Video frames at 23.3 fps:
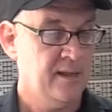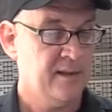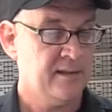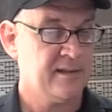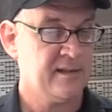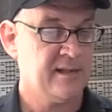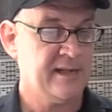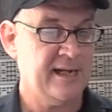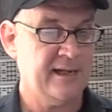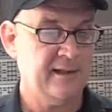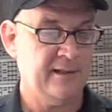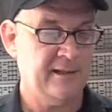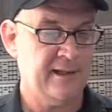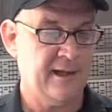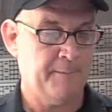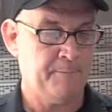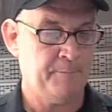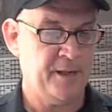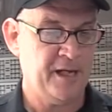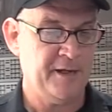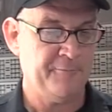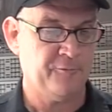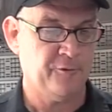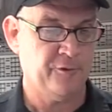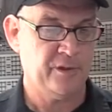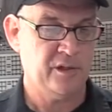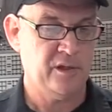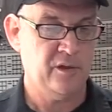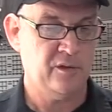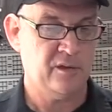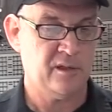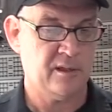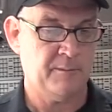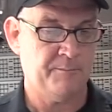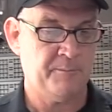stated that people
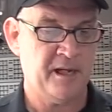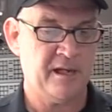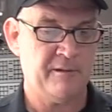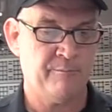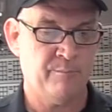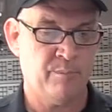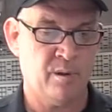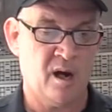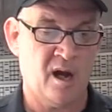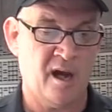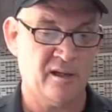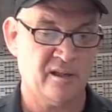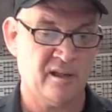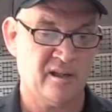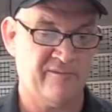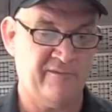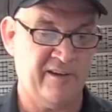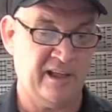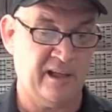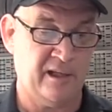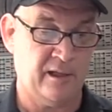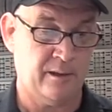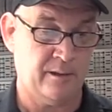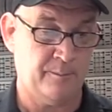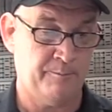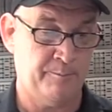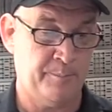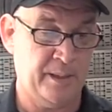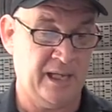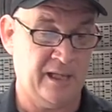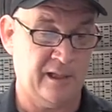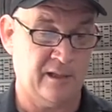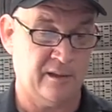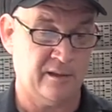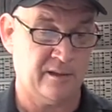used to beat bronze
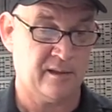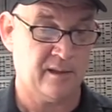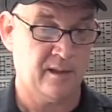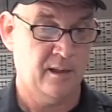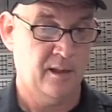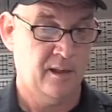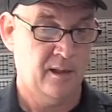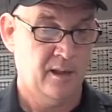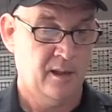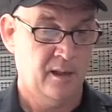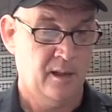bells